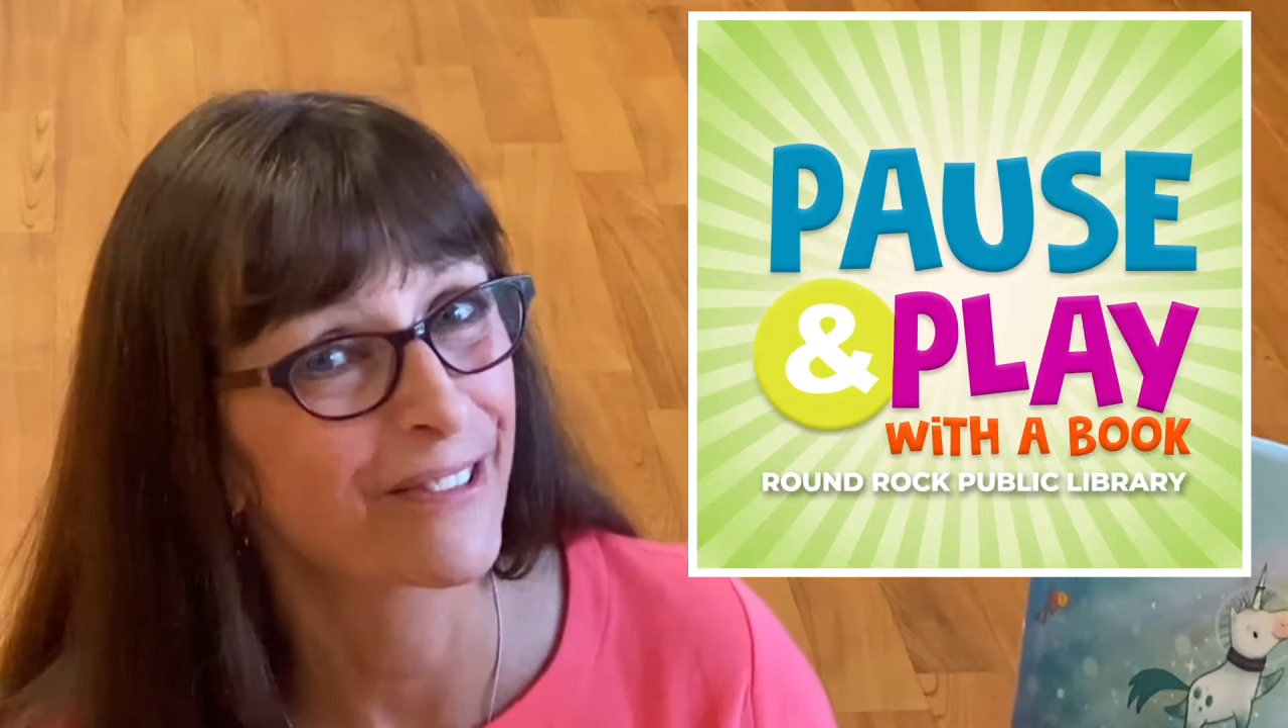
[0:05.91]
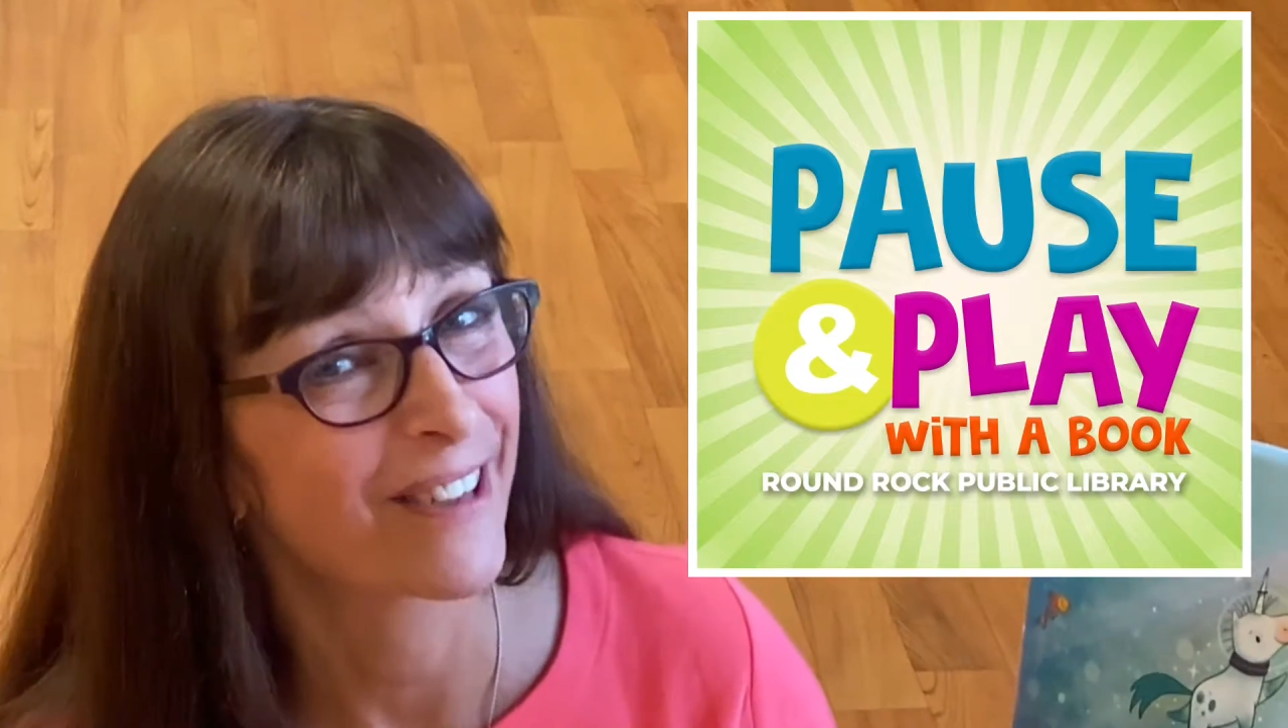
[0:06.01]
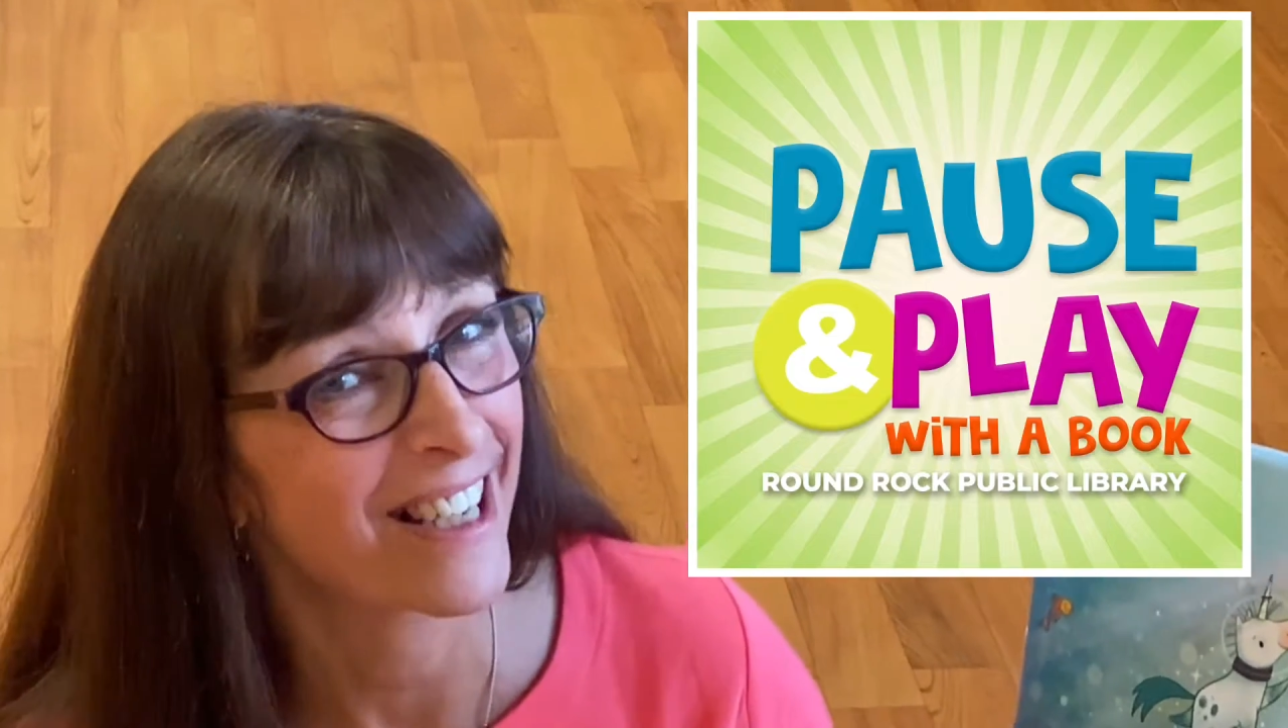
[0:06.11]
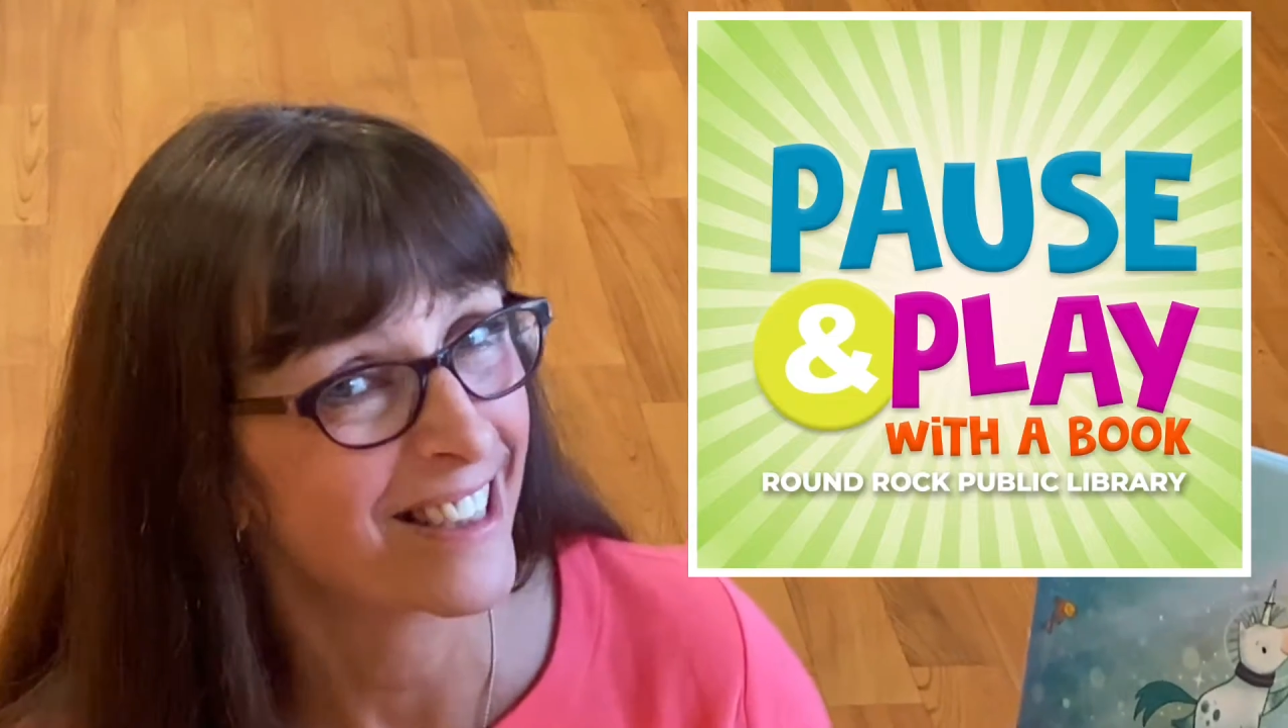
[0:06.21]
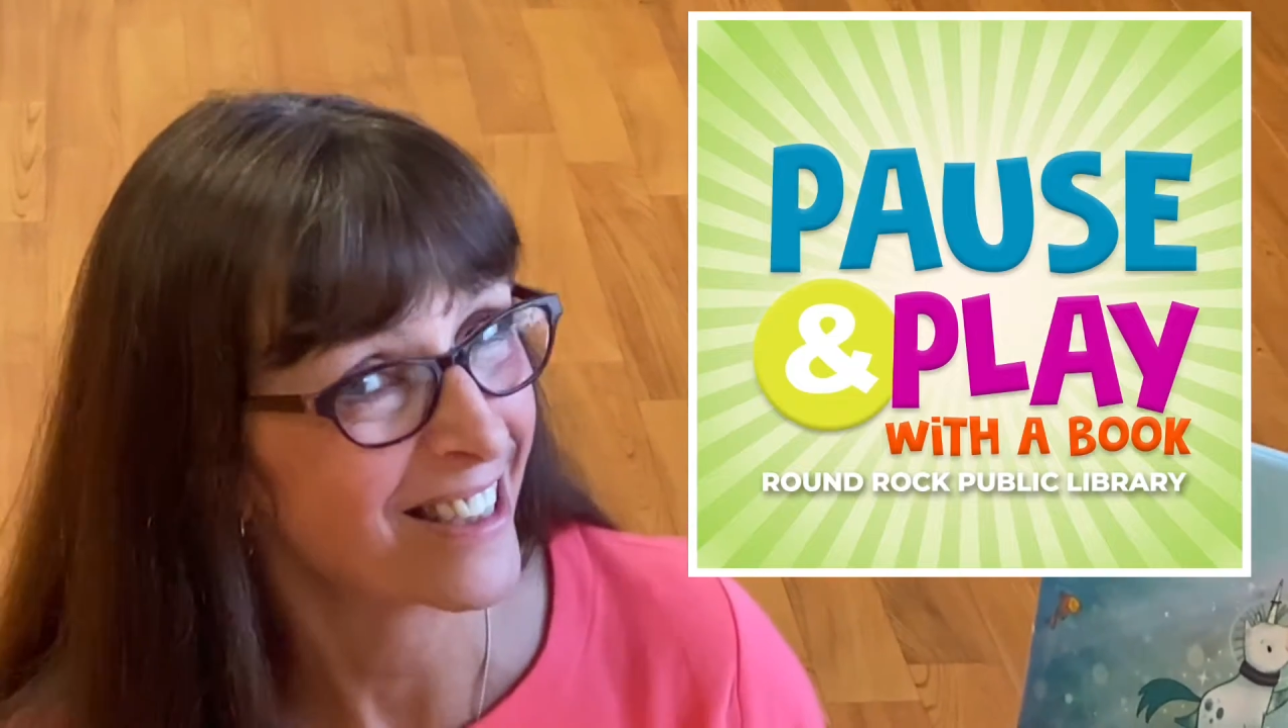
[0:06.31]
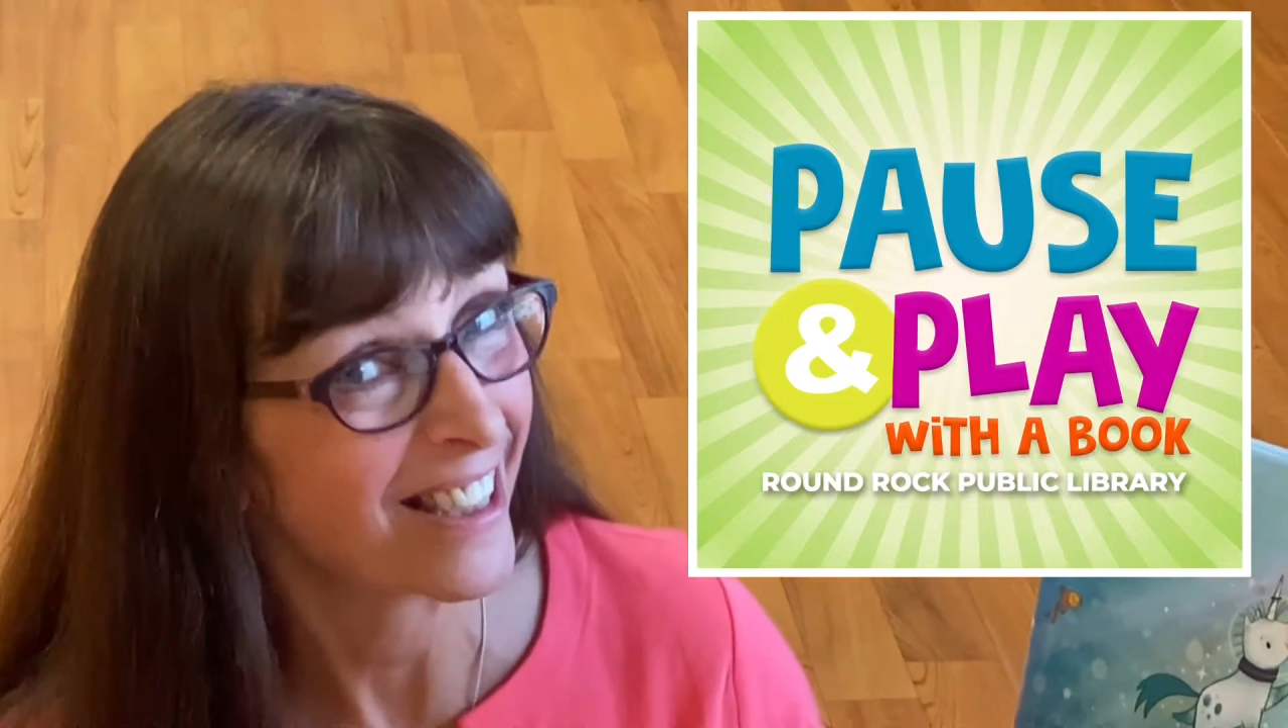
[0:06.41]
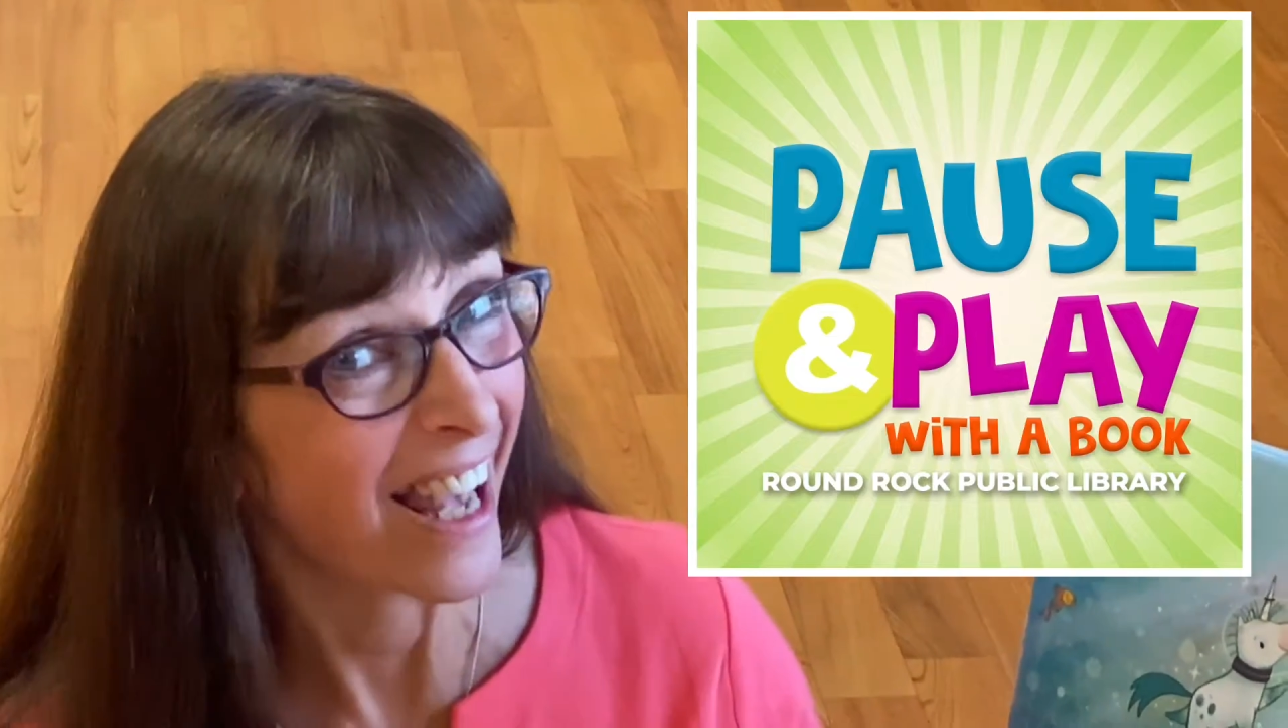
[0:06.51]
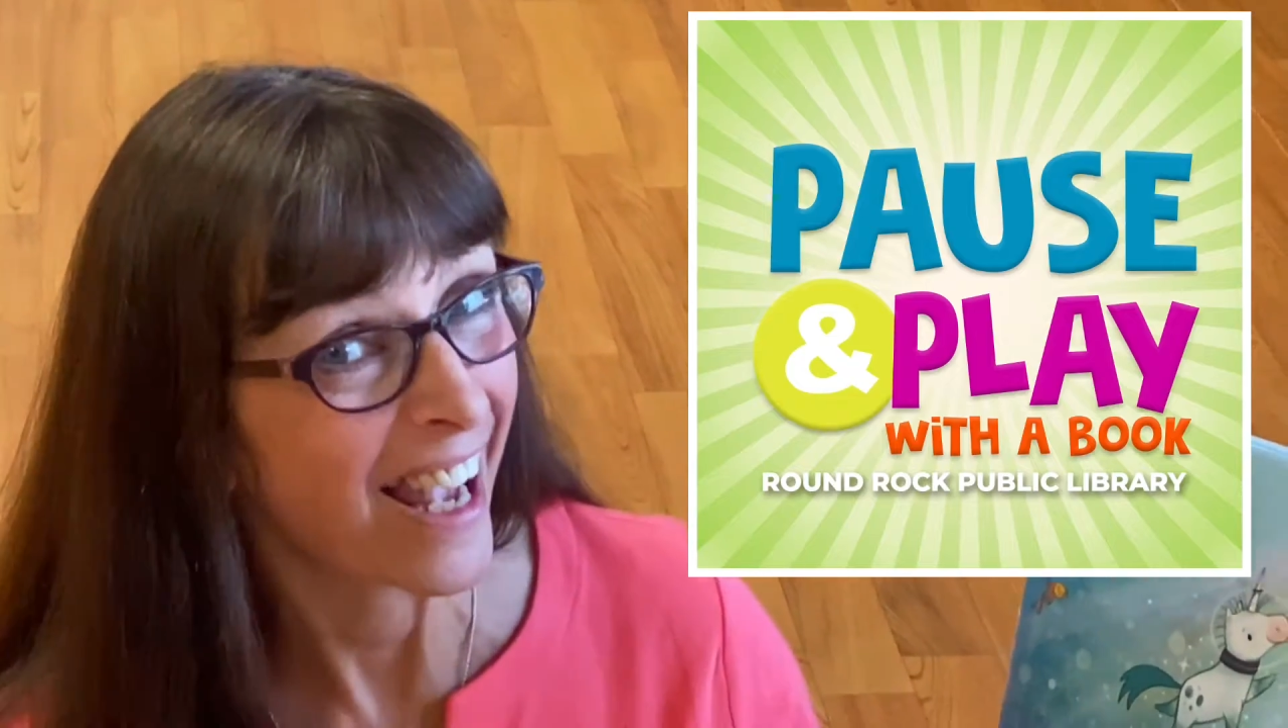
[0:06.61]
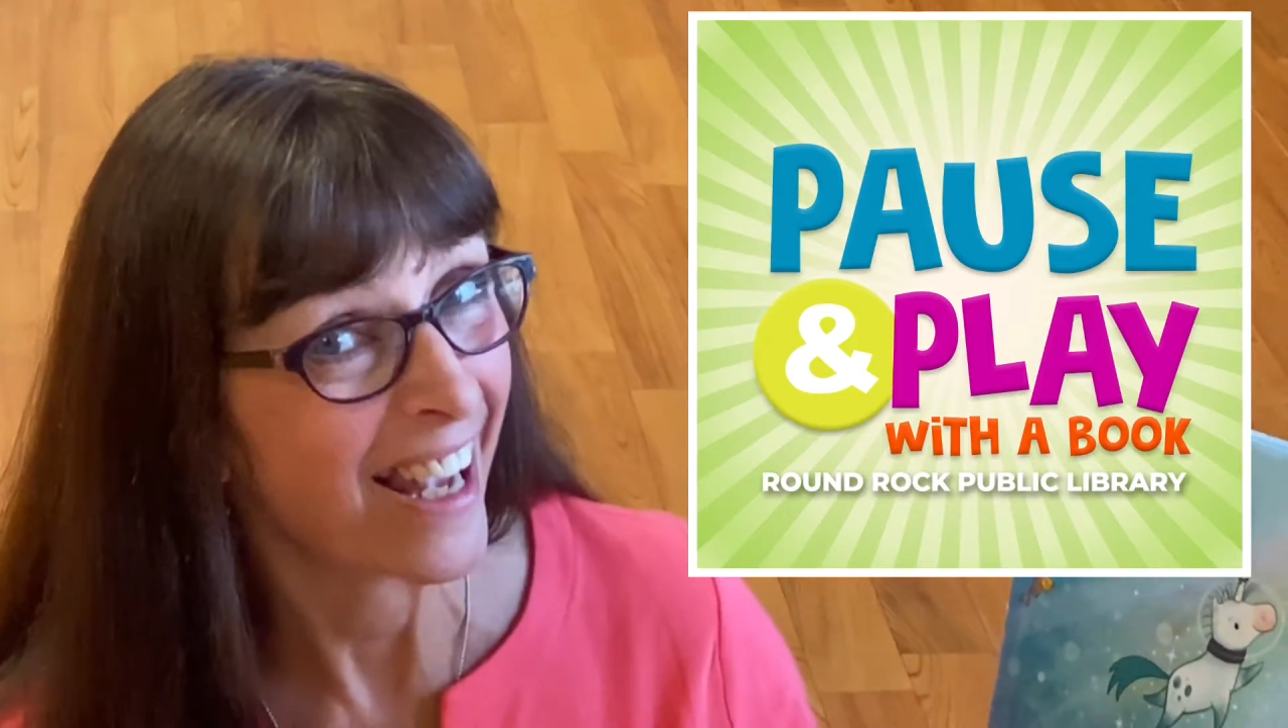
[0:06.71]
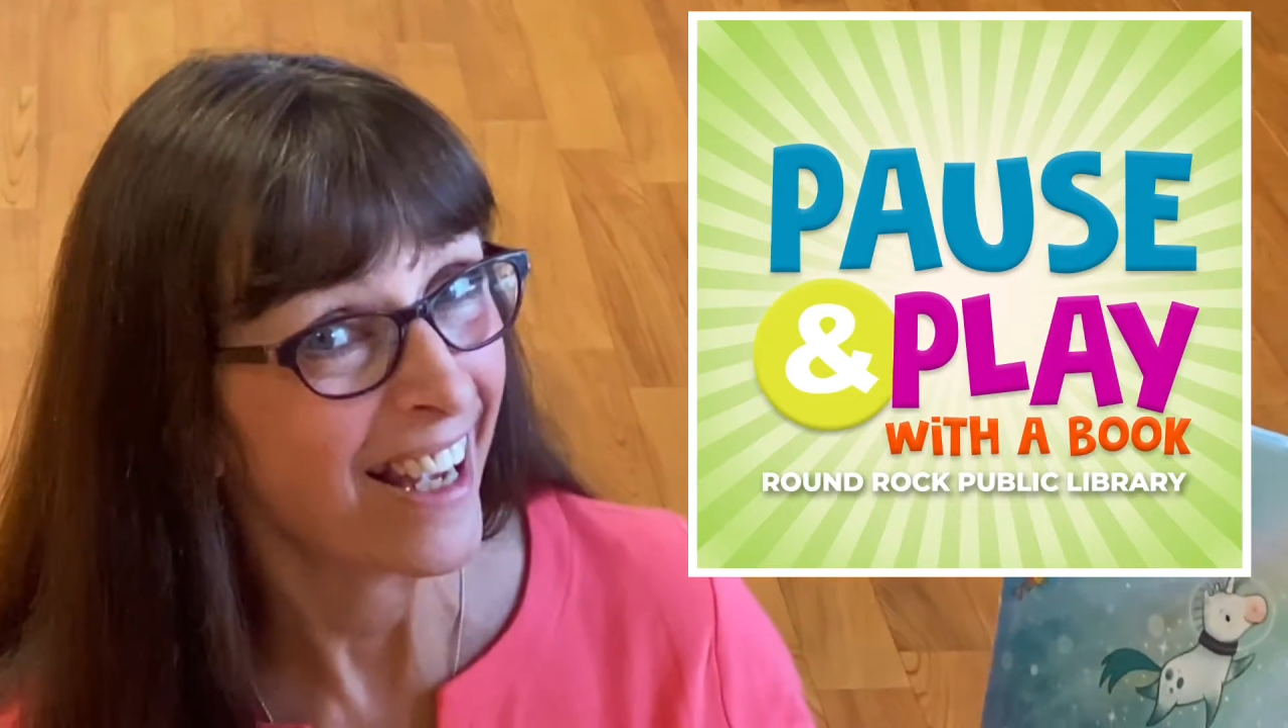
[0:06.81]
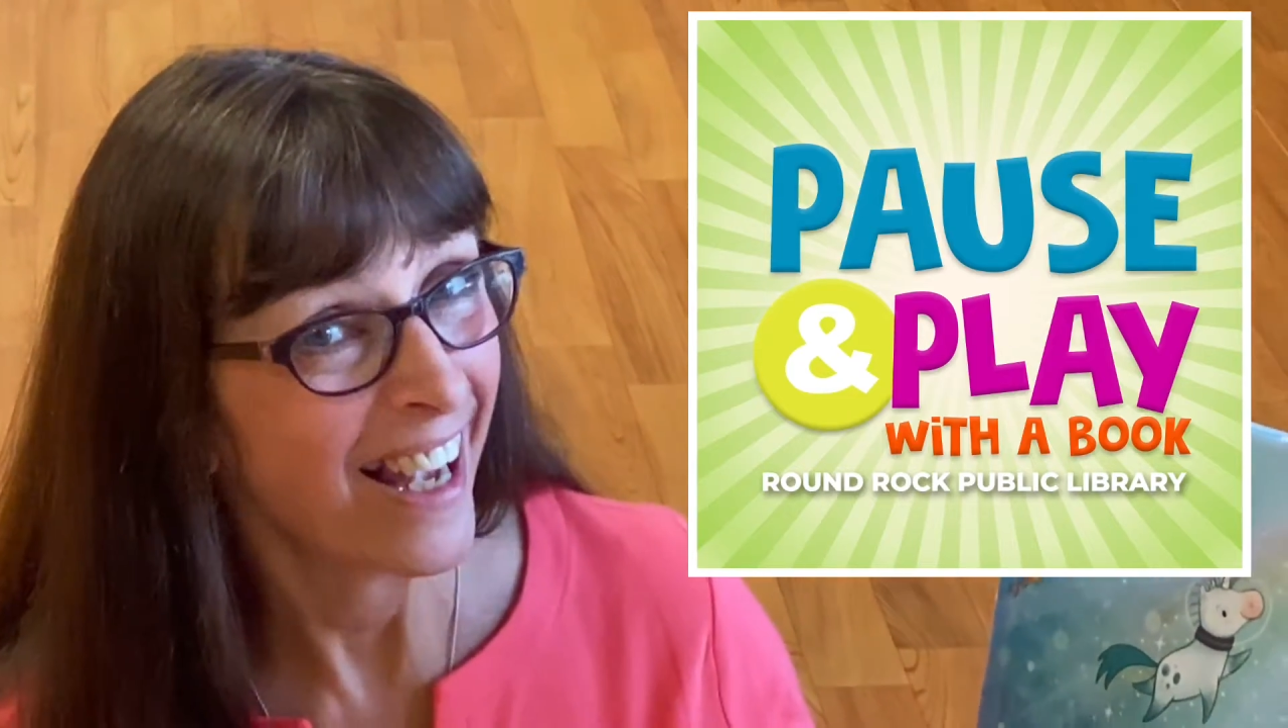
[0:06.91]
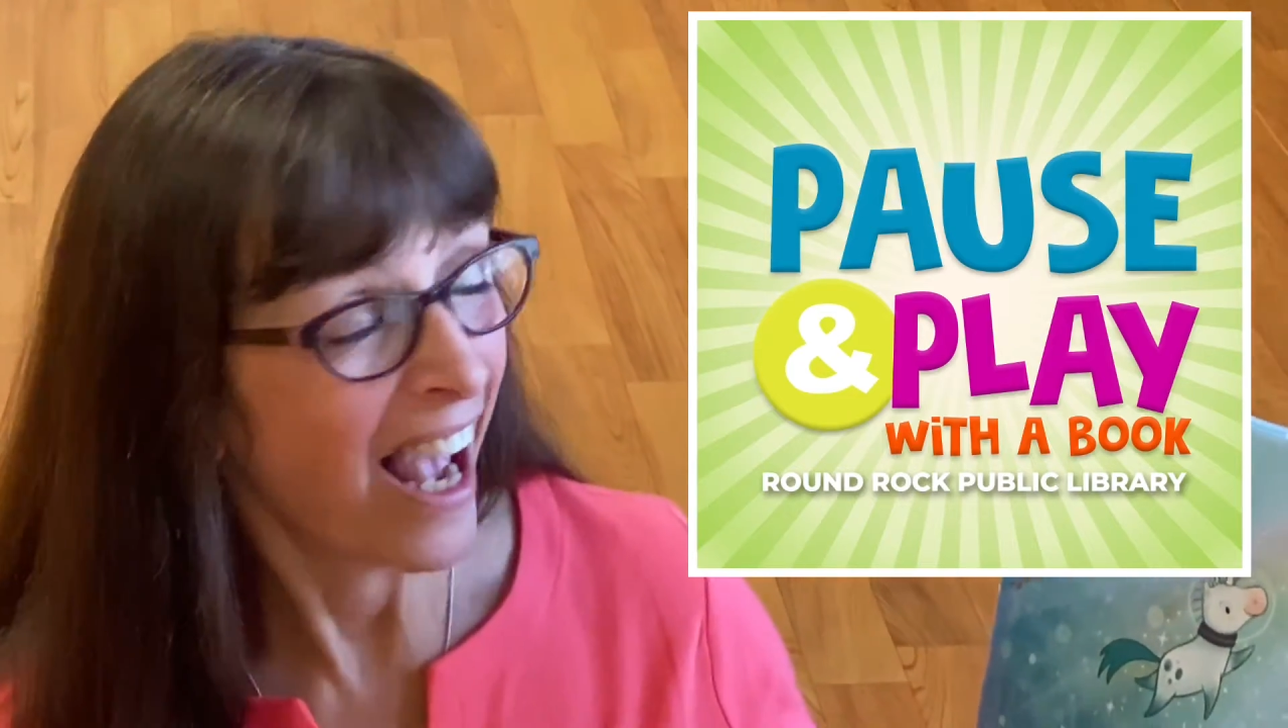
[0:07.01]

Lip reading: great today.